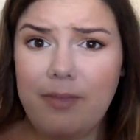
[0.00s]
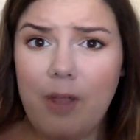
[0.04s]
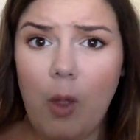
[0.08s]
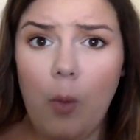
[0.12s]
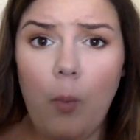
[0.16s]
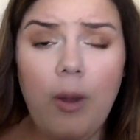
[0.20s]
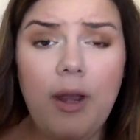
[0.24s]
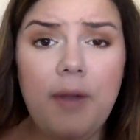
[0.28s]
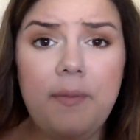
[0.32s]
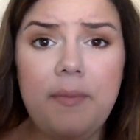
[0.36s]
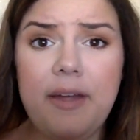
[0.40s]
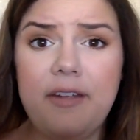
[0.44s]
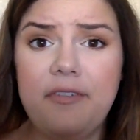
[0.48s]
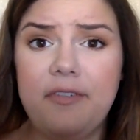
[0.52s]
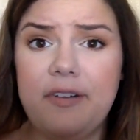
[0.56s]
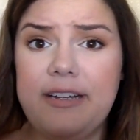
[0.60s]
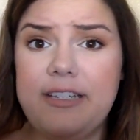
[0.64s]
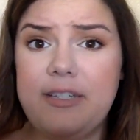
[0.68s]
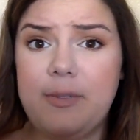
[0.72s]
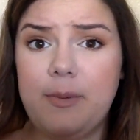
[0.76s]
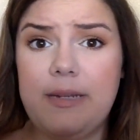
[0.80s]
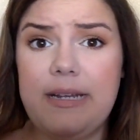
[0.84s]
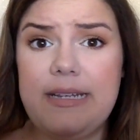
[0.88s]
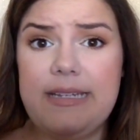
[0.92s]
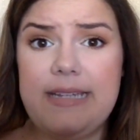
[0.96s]
one of my
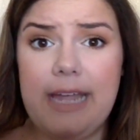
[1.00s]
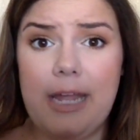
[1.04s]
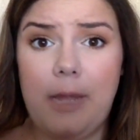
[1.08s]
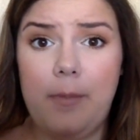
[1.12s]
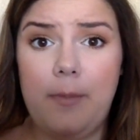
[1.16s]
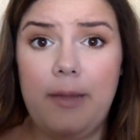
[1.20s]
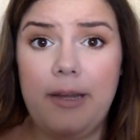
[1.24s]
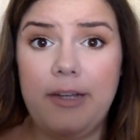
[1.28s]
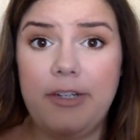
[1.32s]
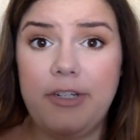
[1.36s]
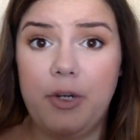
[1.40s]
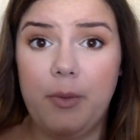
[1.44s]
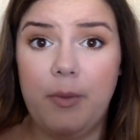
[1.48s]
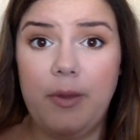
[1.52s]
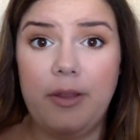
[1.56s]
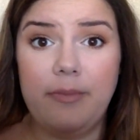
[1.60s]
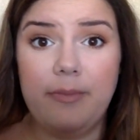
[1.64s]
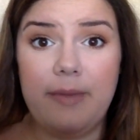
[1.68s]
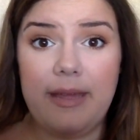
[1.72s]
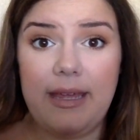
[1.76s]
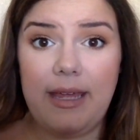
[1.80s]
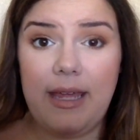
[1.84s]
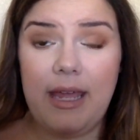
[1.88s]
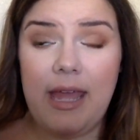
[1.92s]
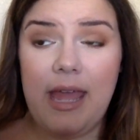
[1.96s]
friends wanted to take a picture with
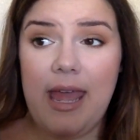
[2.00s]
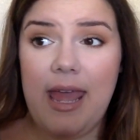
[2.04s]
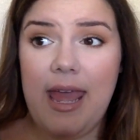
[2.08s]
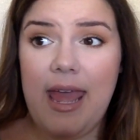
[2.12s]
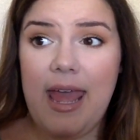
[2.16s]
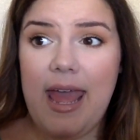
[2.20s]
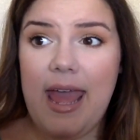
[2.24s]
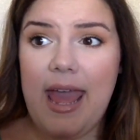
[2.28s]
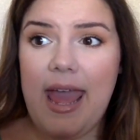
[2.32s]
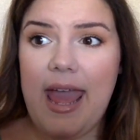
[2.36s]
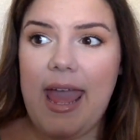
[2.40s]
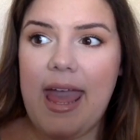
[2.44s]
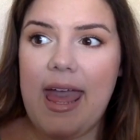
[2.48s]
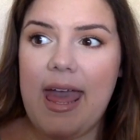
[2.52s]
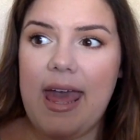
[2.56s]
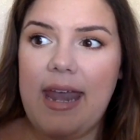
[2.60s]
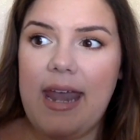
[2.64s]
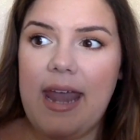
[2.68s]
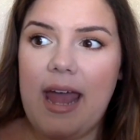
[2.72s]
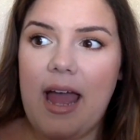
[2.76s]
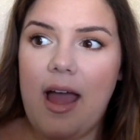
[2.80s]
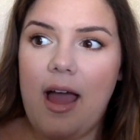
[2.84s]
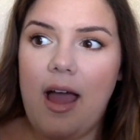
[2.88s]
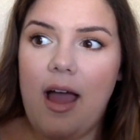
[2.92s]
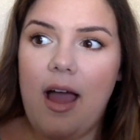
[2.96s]
me,
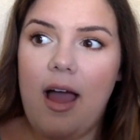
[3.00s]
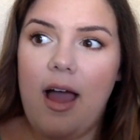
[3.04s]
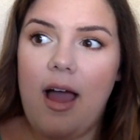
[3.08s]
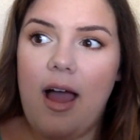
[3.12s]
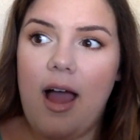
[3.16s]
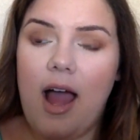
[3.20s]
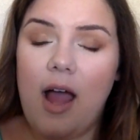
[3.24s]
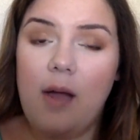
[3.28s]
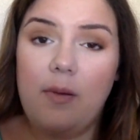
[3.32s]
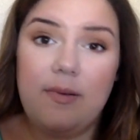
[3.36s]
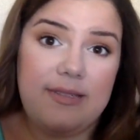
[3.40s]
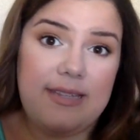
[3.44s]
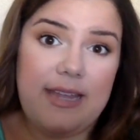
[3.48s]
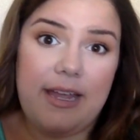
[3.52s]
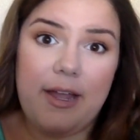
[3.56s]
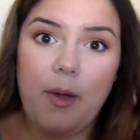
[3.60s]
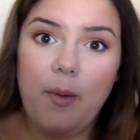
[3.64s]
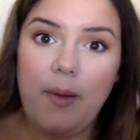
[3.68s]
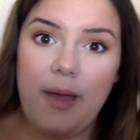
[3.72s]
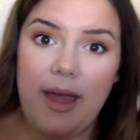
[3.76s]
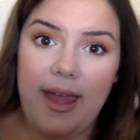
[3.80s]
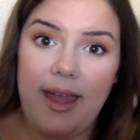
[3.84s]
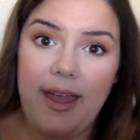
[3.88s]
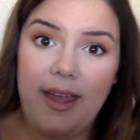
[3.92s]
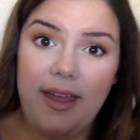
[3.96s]
and I was like,
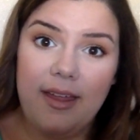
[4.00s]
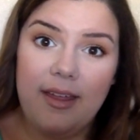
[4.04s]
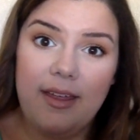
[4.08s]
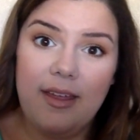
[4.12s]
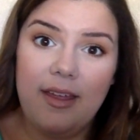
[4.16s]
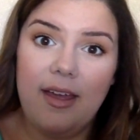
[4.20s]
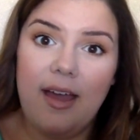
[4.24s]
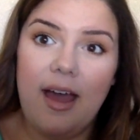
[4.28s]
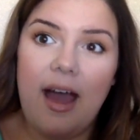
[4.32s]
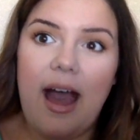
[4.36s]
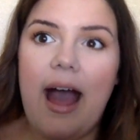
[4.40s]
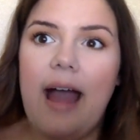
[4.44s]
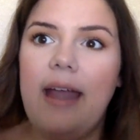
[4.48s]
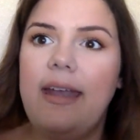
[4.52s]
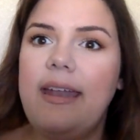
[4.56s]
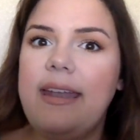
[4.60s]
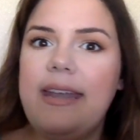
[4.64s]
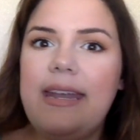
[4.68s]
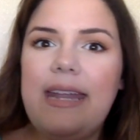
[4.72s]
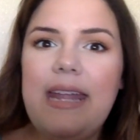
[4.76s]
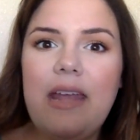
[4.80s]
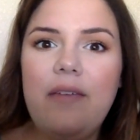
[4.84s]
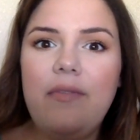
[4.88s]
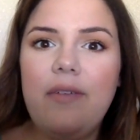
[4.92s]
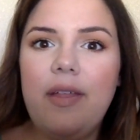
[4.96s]
okay. I
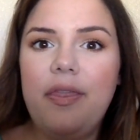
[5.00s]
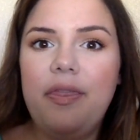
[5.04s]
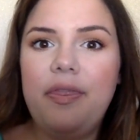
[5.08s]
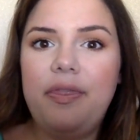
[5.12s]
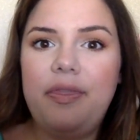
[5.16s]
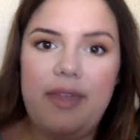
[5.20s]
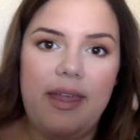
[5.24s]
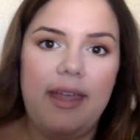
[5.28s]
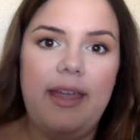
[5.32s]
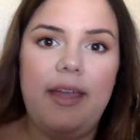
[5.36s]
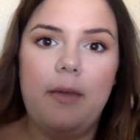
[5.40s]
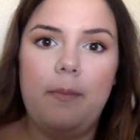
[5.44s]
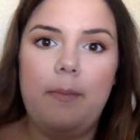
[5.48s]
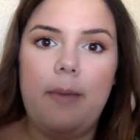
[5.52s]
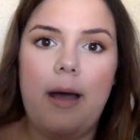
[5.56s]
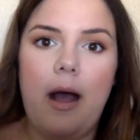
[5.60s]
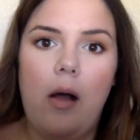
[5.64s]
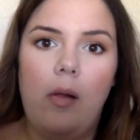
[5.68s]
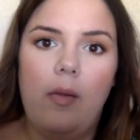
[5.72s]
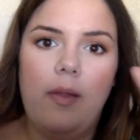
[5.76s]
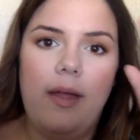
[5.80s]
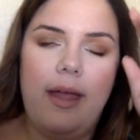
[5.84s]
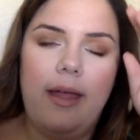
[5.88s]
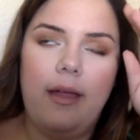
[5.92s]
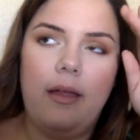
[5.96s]
didn't even think
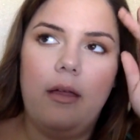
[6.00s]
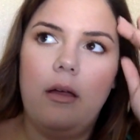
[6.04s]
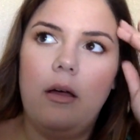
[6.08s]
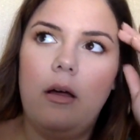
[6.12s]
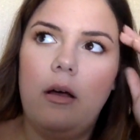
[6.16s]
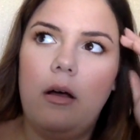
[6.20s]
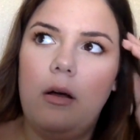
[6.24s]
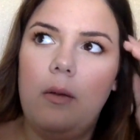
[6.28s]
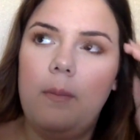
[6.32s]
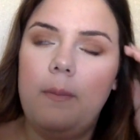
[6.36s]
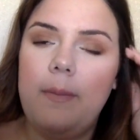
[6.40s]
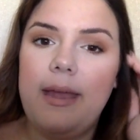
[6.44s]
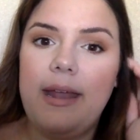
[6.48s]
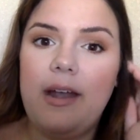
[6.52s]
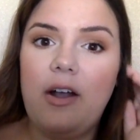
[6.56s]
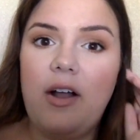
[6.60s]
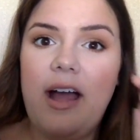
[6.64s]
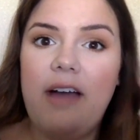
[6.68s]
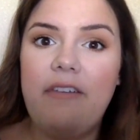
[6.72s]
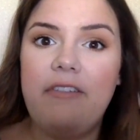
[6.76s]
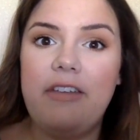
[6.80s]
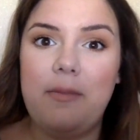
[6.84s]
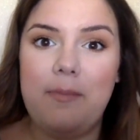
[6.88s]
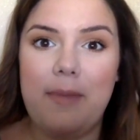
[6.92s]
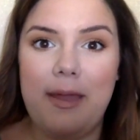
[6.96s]
about like, oh man, I
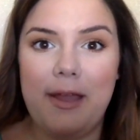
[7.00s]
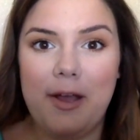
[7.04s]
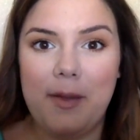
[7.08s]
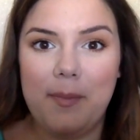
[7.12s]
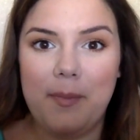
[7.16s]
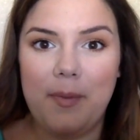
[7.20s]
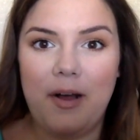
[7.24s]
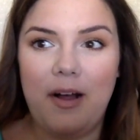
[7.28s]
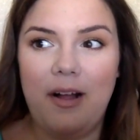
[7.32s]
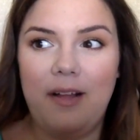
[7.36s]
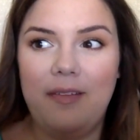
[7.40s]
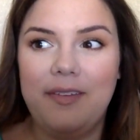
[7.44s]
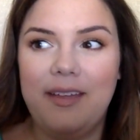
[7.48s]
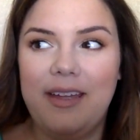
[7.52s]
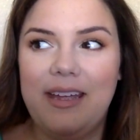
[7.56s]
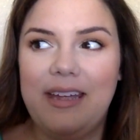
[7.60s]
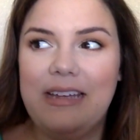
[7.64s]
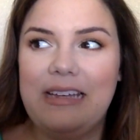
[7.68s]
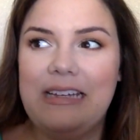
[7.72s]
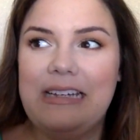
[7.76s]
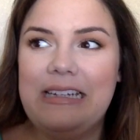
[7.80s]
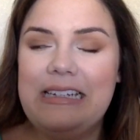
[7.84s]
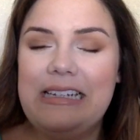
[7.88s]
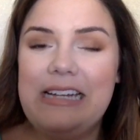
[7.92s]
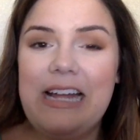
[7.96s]
don't have any makeup on,
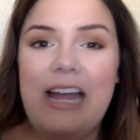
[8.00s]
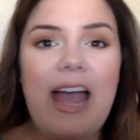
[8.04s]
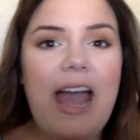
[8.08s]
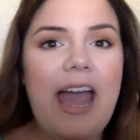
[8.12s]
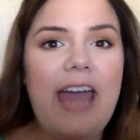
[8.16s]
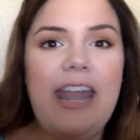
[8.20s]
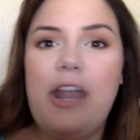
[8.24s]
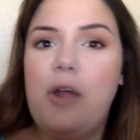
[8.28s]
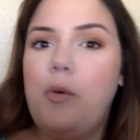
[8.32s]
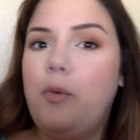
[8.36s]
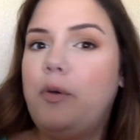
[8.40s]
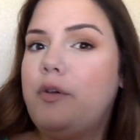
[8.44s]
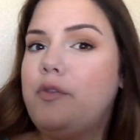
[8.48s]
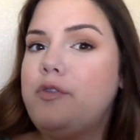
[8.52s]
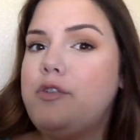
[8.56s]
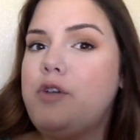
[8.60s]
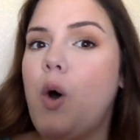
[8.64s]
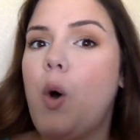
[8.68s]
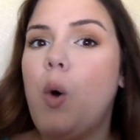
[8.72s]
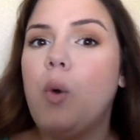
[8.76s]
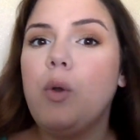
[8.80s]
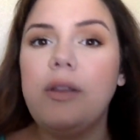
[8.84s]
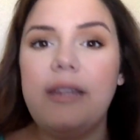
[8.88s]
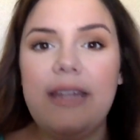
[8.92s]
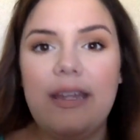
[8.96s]
like, and it would have
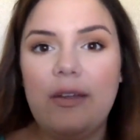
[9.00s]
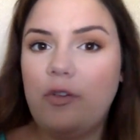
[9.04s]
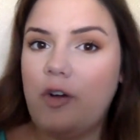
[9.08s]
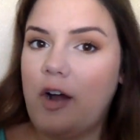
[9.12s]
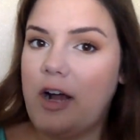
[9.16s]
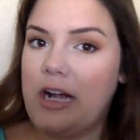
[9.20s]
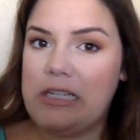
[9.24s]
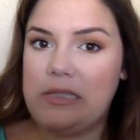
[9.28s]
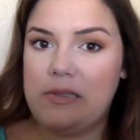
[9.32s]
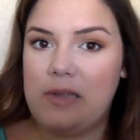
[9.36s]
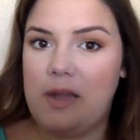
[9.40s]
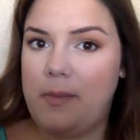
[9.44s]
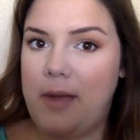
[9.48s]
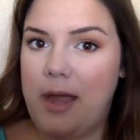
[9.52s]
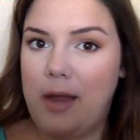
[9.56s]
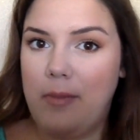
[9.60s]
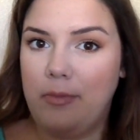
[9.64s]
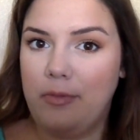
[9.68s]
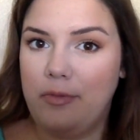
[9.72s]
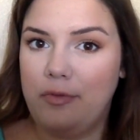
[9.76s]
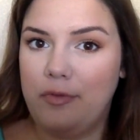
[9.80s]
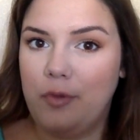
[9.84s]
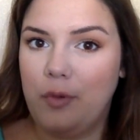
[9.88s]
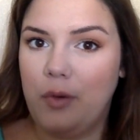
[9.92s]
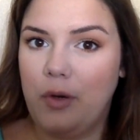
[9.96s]
totally have crossed my
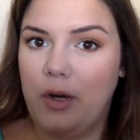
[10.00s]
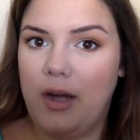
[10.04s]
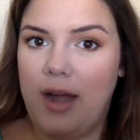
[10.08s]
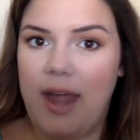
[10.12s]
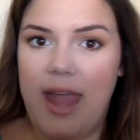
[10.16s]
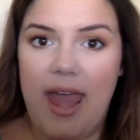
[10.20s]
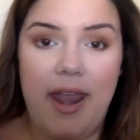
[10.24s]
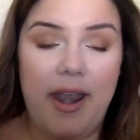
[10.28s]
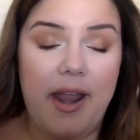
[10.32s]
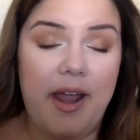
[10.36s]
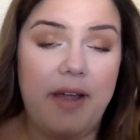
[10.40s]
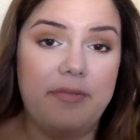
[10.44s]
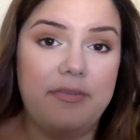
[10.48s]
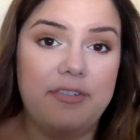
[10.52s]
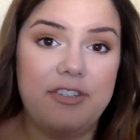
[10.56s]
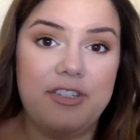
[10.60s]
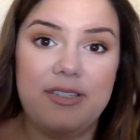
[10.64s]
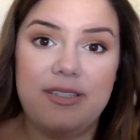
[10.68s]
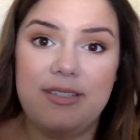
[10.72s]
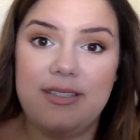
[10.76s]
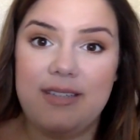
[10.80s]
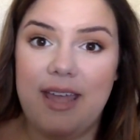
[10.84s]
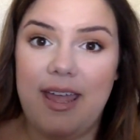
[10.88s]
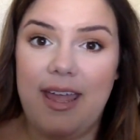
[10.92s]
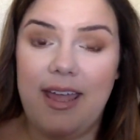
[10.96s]
mind before, and I was
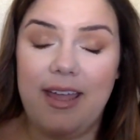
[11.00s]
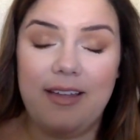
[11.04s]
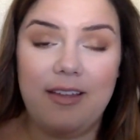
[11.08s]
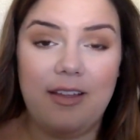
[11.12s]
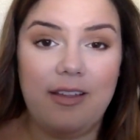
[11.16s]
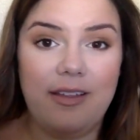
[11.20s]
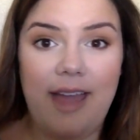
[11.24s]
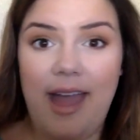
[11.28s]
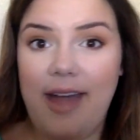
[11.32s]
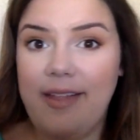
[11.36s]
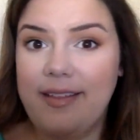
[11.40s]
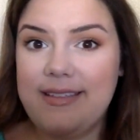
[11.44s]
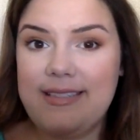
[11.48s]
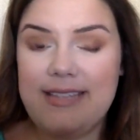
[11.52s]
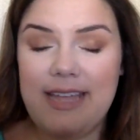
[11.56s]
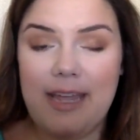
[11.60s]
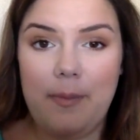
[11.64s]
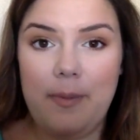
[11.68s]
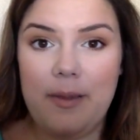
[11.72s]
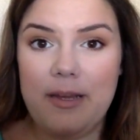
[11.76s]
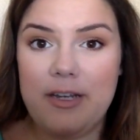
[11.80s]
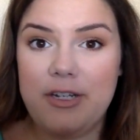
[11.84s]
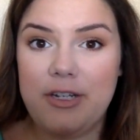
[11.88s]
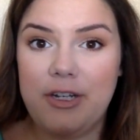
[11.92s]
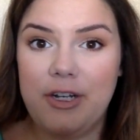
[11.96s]
just like, yeah, let's take
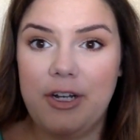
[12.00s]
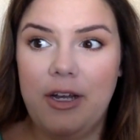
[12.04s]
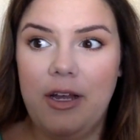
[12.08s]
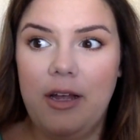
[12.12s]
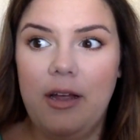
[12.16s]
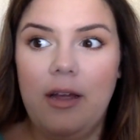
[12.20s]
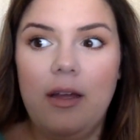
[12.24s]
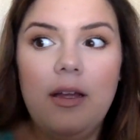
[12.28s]
a picture.